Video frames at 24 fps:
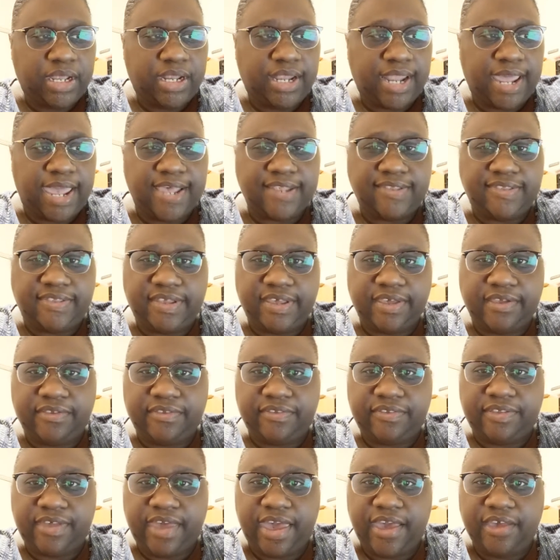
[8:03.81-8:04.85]
Classic
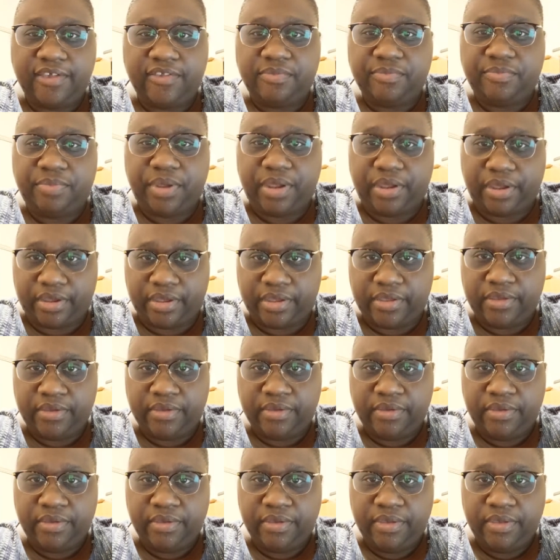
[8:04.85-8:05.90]
textbook.
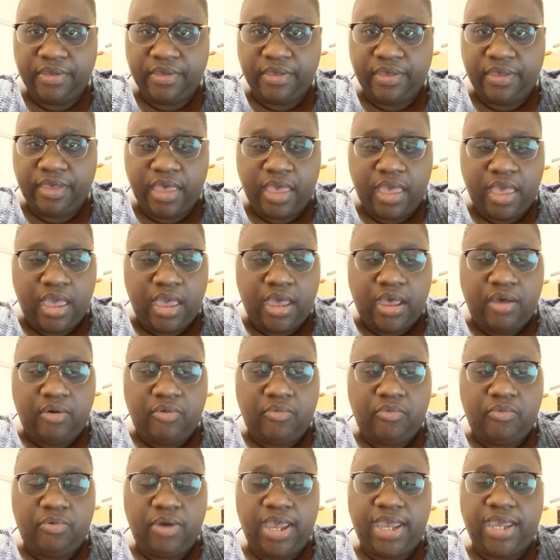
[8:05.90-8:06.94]

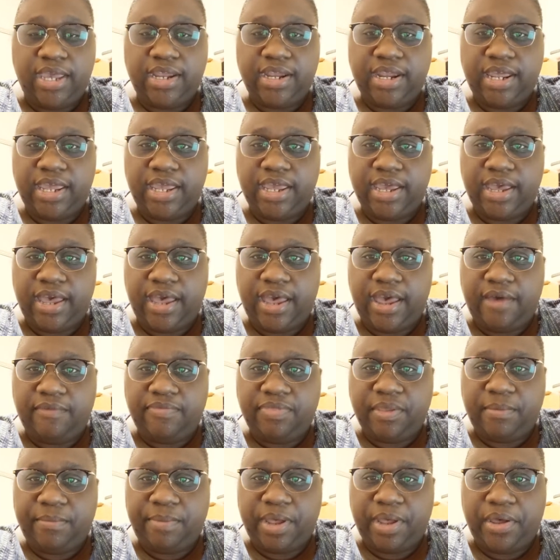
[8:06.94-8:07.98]
Weakening of
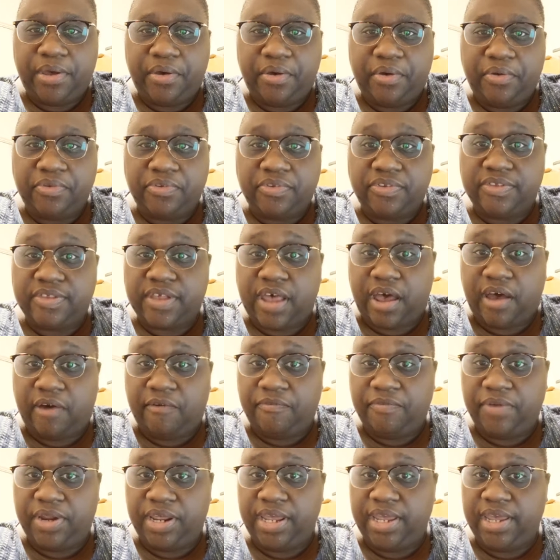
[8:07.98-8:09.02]
the bones,
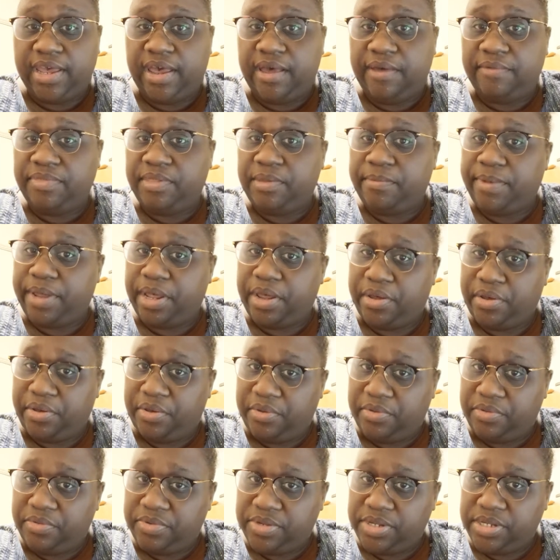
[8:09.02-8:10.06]
softening of the
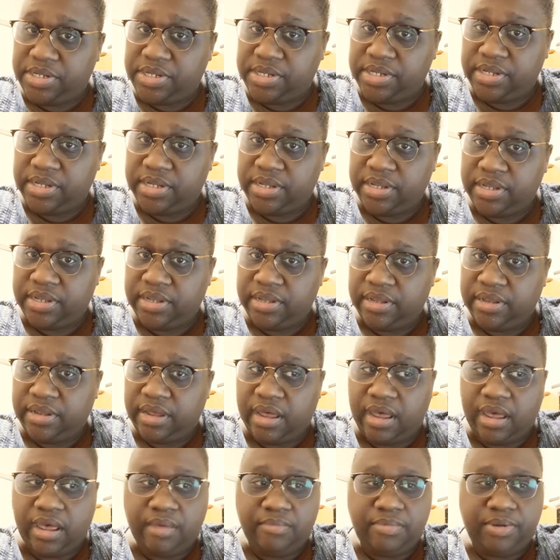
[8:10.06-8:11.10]
bones,
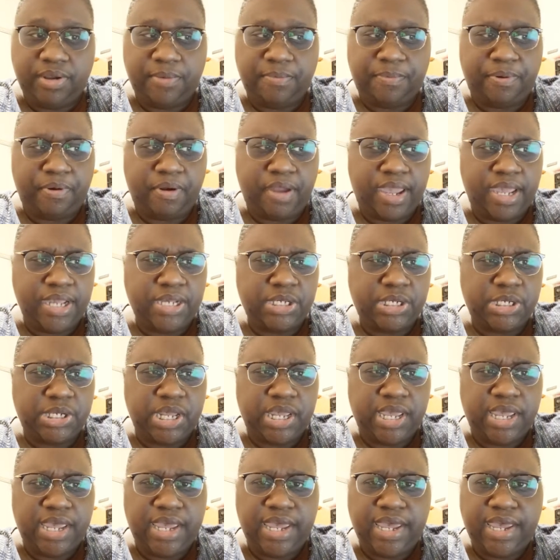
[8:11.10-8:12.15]

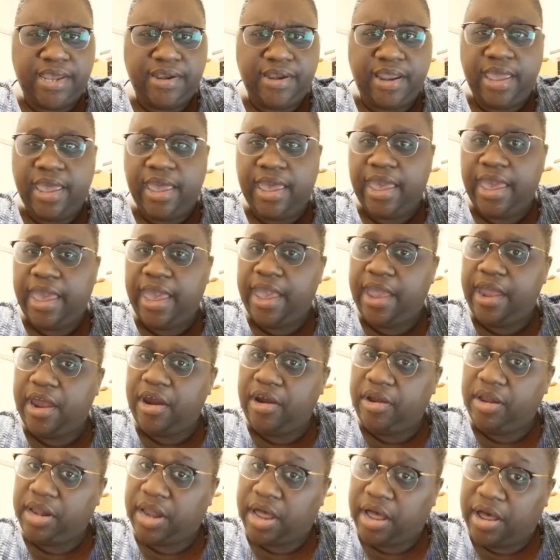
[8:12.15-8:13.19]
depression,
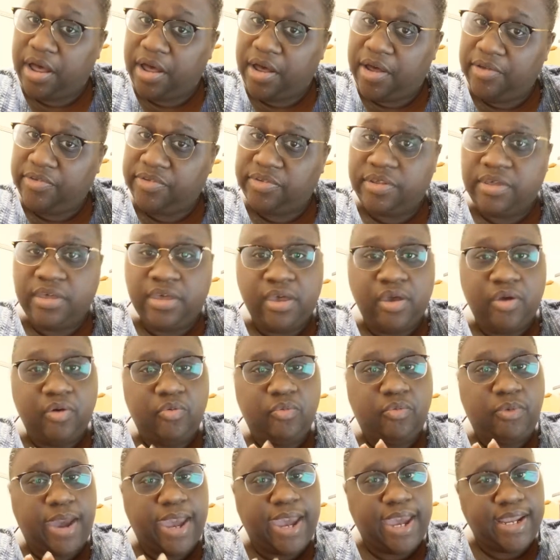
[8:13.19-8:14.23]
hair loss,
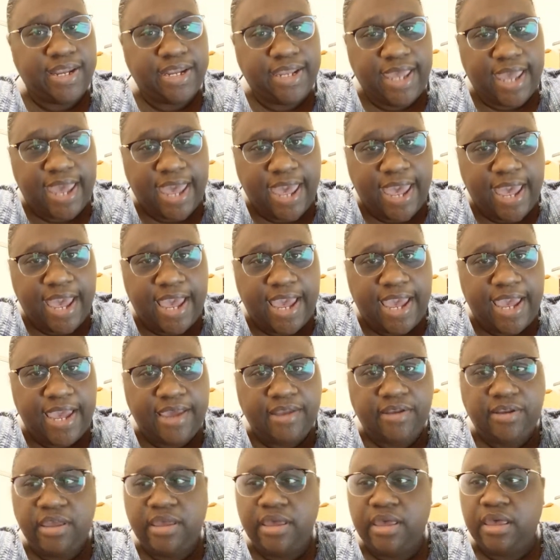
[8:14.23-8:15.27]
weight
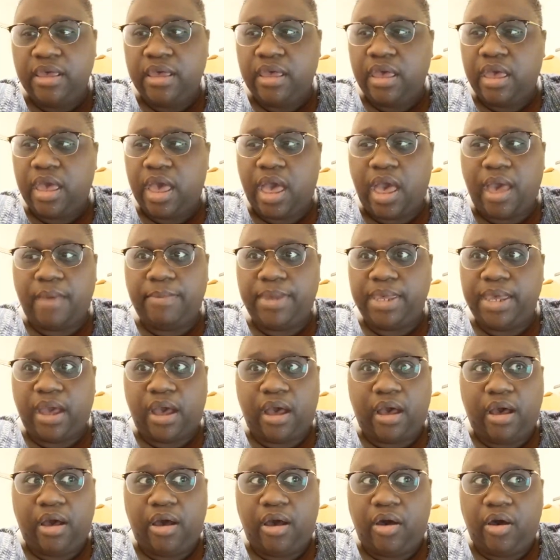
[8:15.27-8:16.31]
gain. I mean,
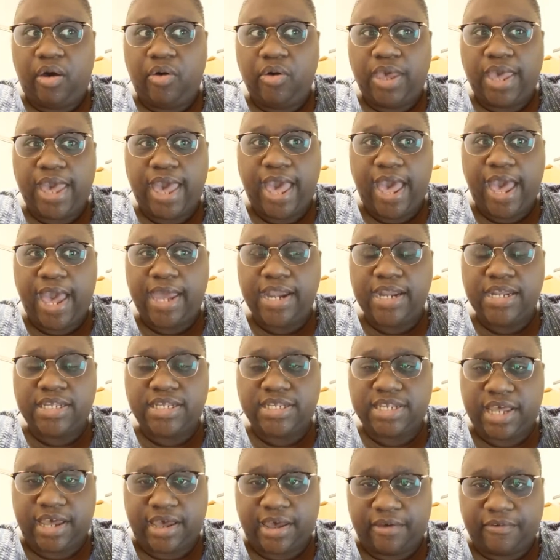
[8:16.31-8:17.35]
all kind of
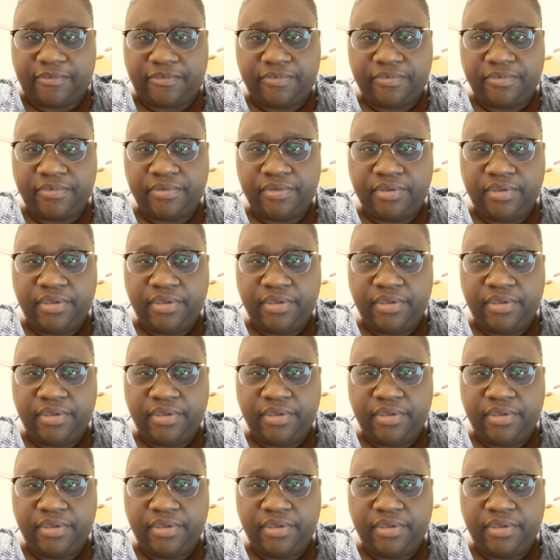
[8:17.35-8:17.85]
stuff.